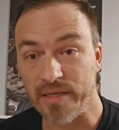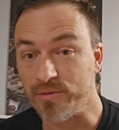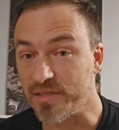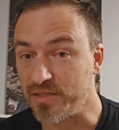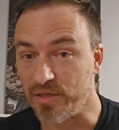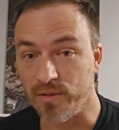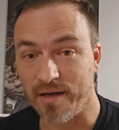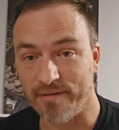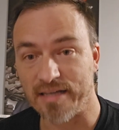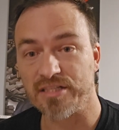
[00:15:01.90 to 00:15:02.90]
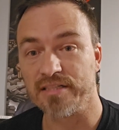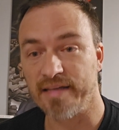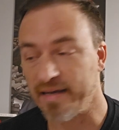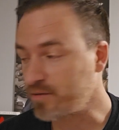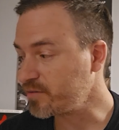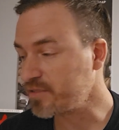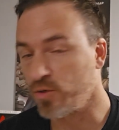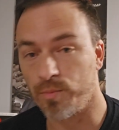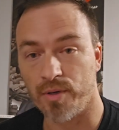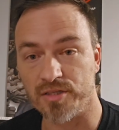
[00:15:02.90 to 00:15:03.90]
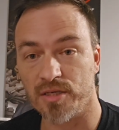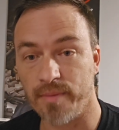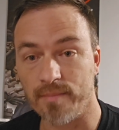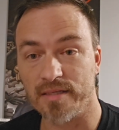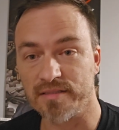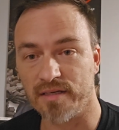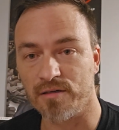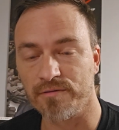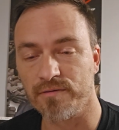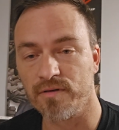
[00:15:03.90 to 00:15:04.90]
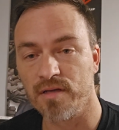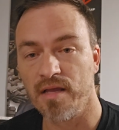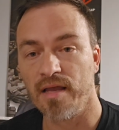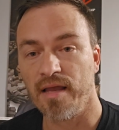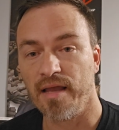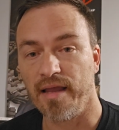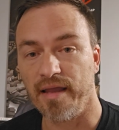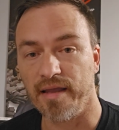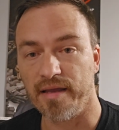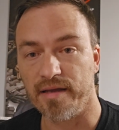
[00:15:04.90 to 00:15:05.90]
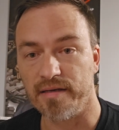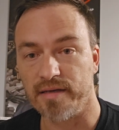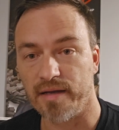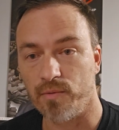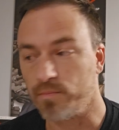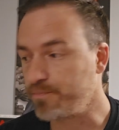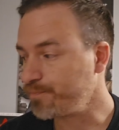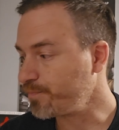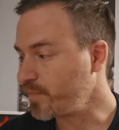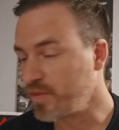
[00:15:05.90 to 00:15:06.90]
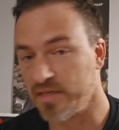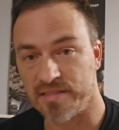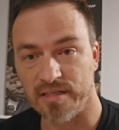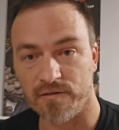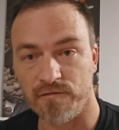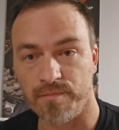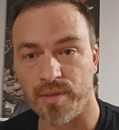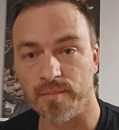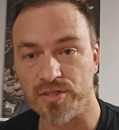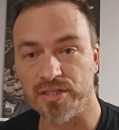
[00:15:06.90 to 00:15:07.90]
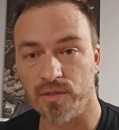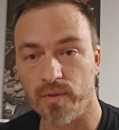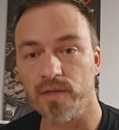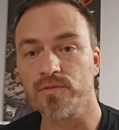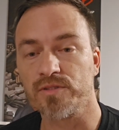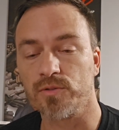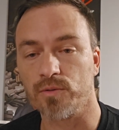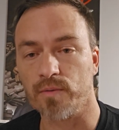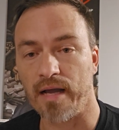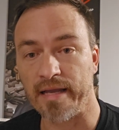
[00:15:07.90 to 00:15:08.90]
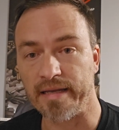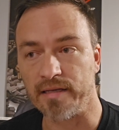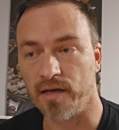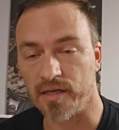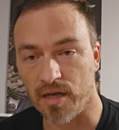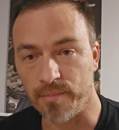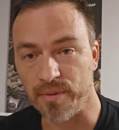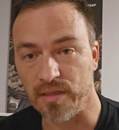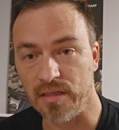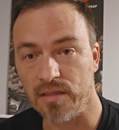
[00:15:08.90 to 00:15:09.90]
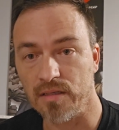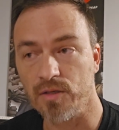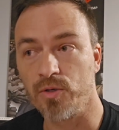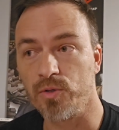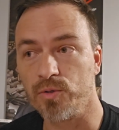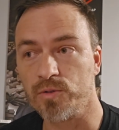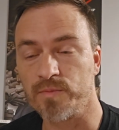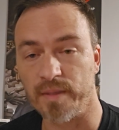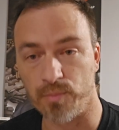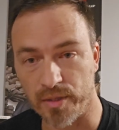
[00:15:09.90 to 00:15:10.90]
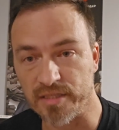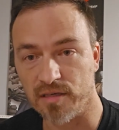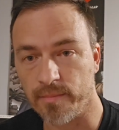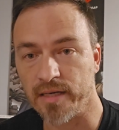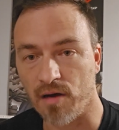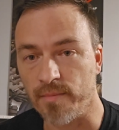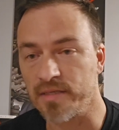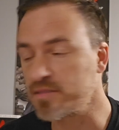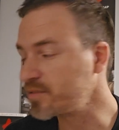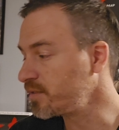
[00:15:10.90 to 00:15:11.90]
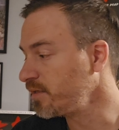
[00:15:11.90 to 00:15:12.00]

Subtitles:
who doesn't know, I've actually tackled this whole project by myself, and the self-publishing route. So I got a company who's been printing on my comics,